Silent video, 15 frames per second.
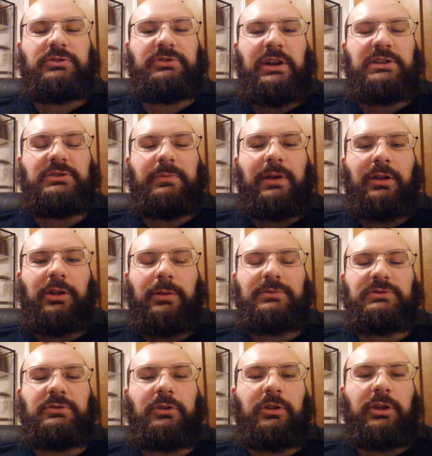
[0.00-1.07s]
Edge of
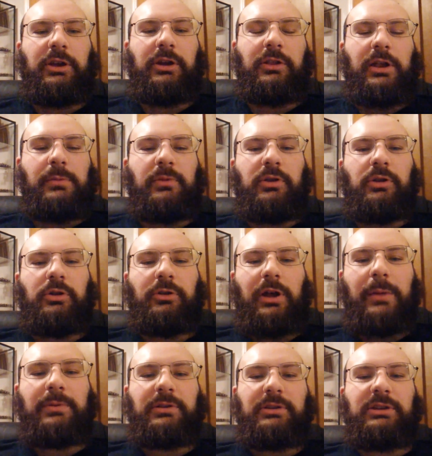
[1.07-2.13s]
Gamers and the Carolina Miller
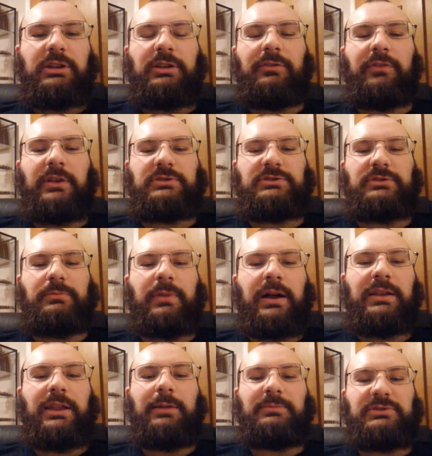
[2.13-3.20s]
Hockey League adventure. My
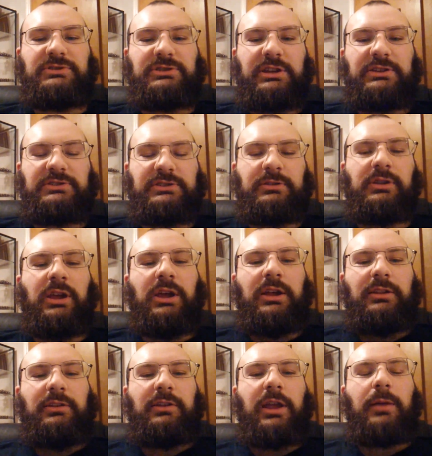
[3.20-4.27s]
name is Jason.
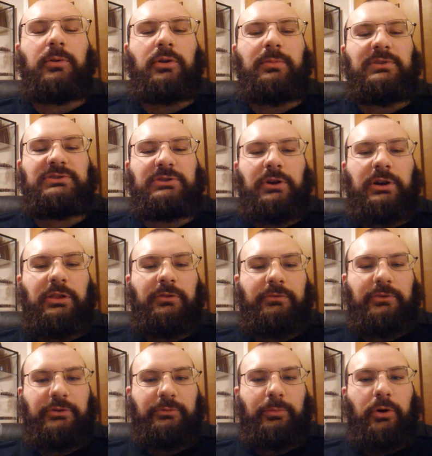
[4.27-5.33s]
Today I'm going to be starting the
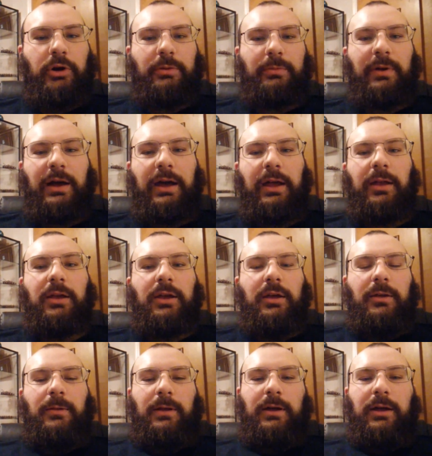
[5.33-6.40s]
first part of my
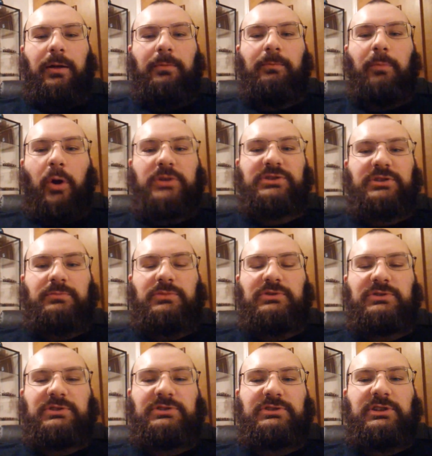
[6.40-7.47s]
uh, March on
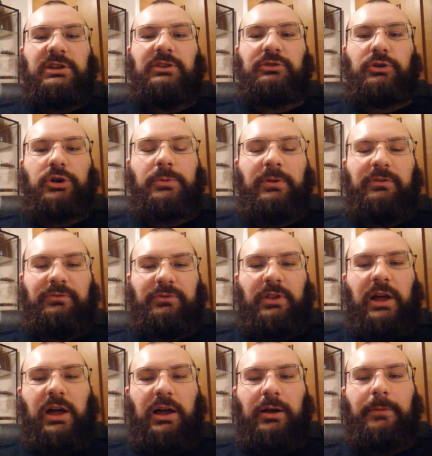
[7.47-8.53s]
Music City tournament
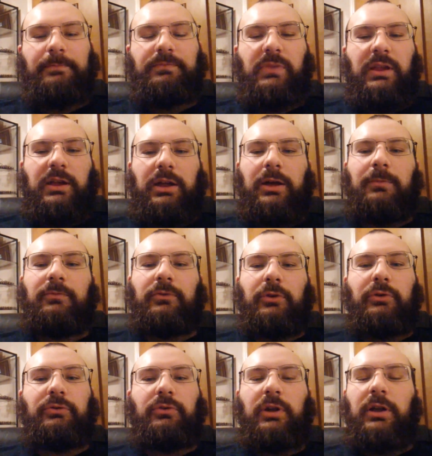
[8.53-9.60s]
vlog. Um, for
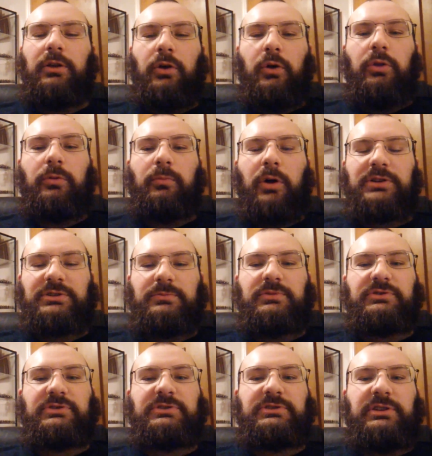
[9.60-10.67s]
those who don't know, the March on
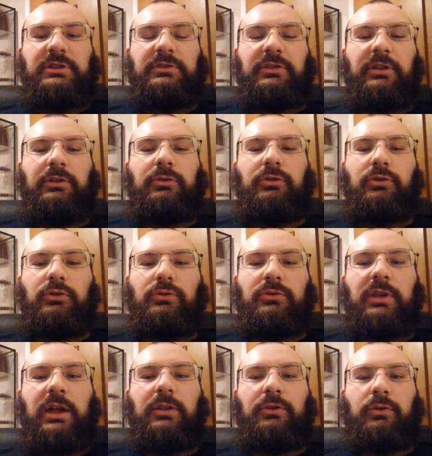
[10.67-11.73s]
Music City is a
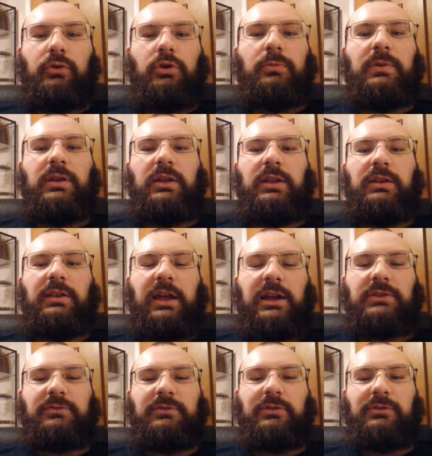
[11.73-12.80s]
two-day tournament in
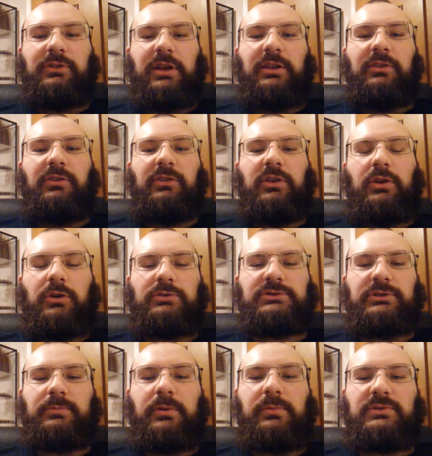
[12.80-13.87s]
Nashville, Tennessee,
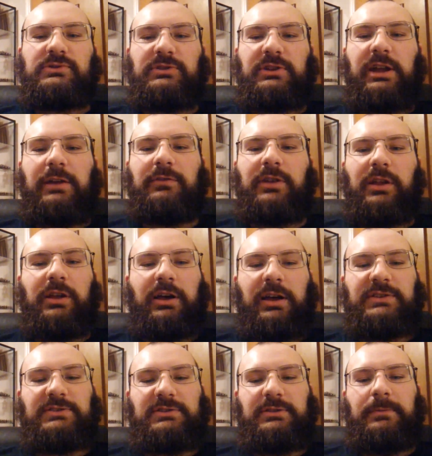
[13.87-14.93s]
hosted by Mr. Evan
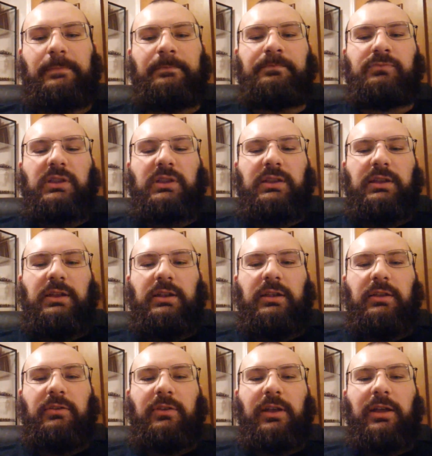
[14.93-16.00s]
Acosta. It
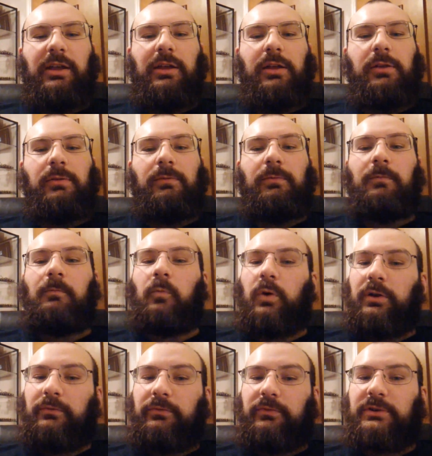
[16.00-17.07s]
is a
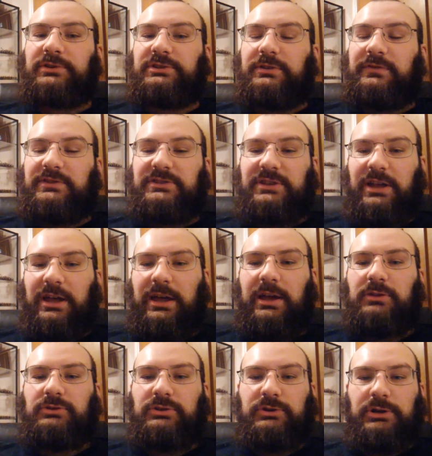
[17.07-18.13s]
one first of its
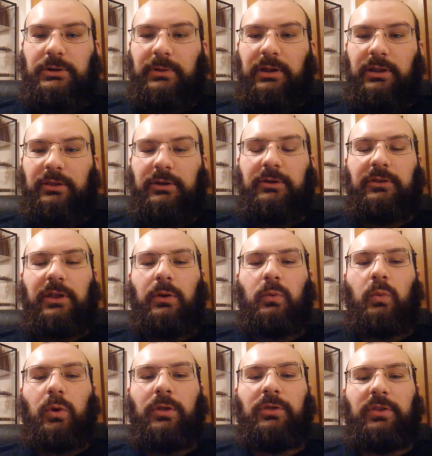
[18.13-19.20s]
kind tournament. There is
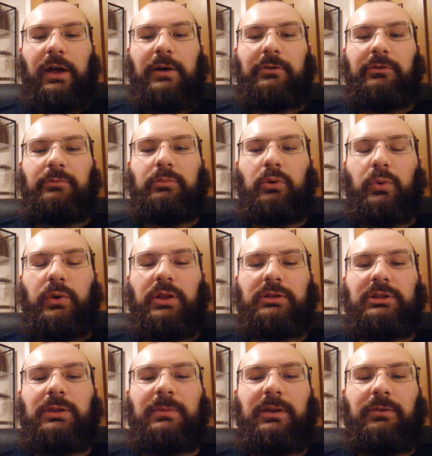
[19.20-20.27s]
a 1,000
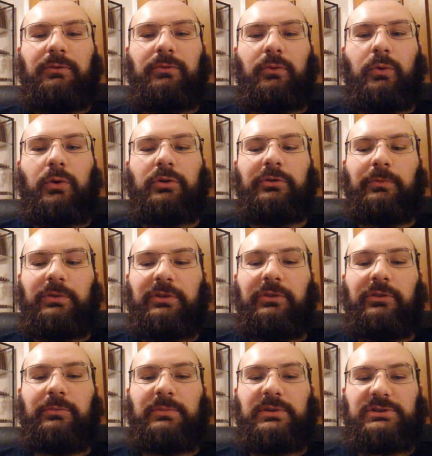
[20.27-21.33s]
point limit for
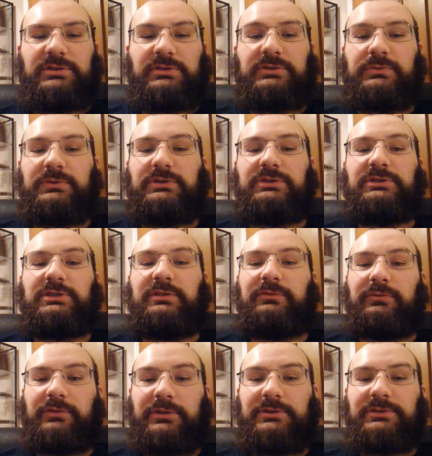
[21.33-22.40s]
this submissions, which is the
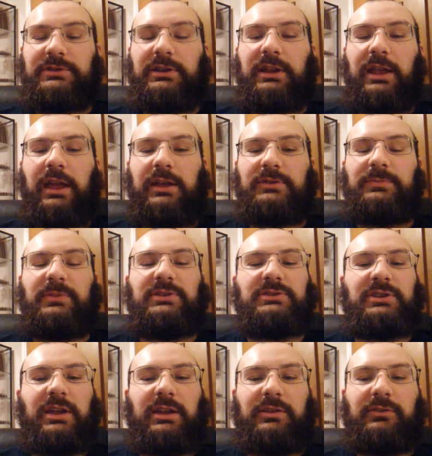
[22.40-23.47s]
first in
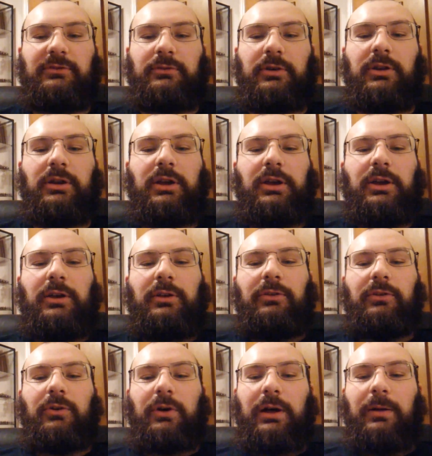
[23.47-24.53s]
ASBGA history.
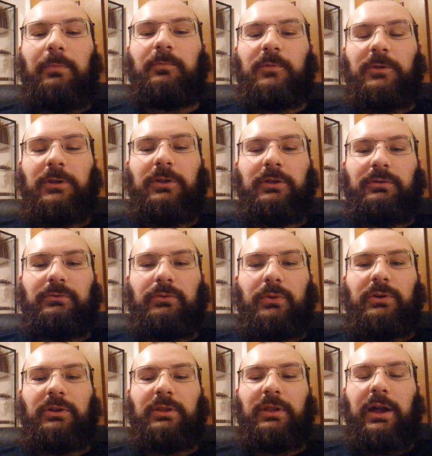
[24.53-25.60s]
So I'm really looking
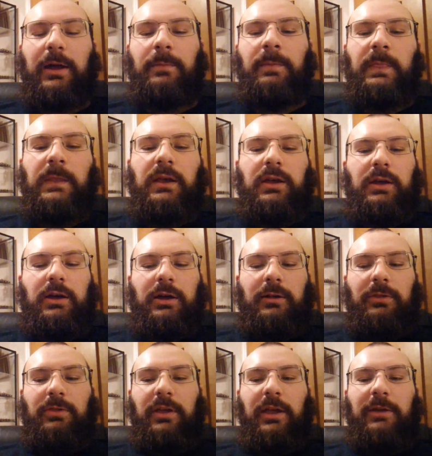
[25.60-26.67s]
forward to that.
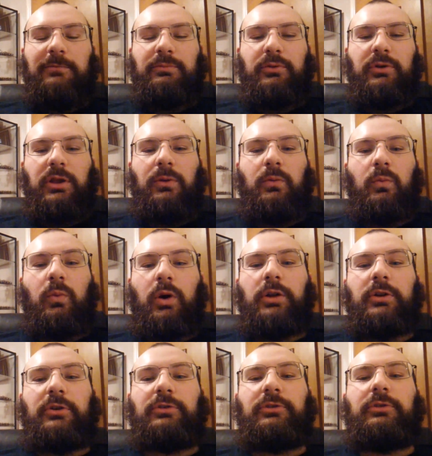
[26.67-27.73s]
Uh, they have put a
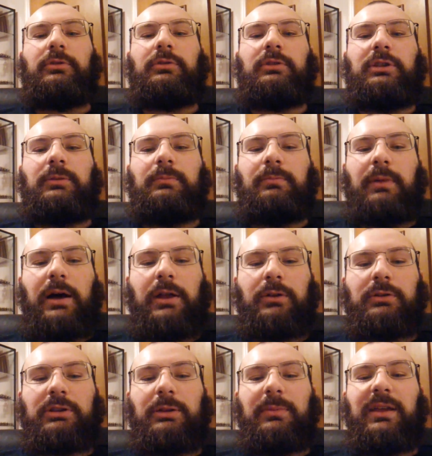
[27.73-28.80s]
100
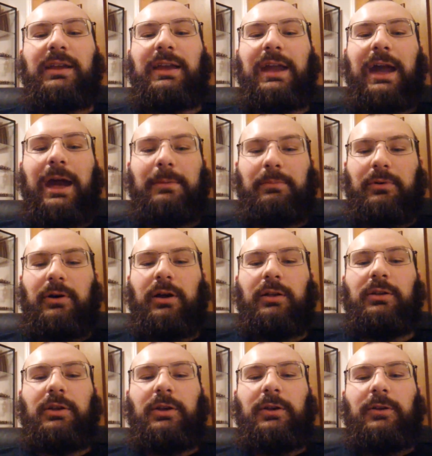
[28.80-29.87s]
model limit cap
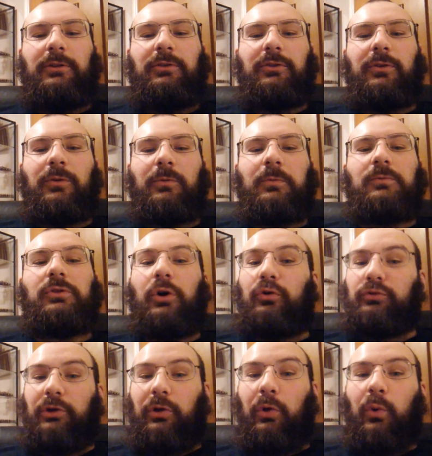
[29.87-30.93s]
on, so
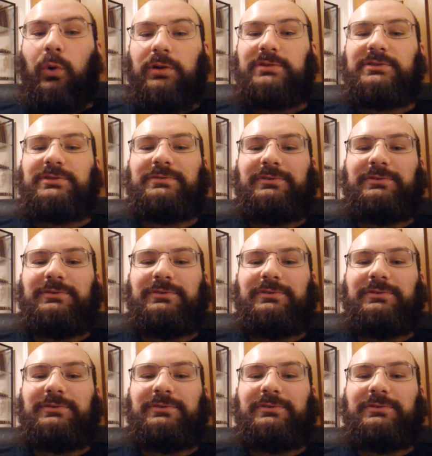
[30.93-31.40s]
no real hordes.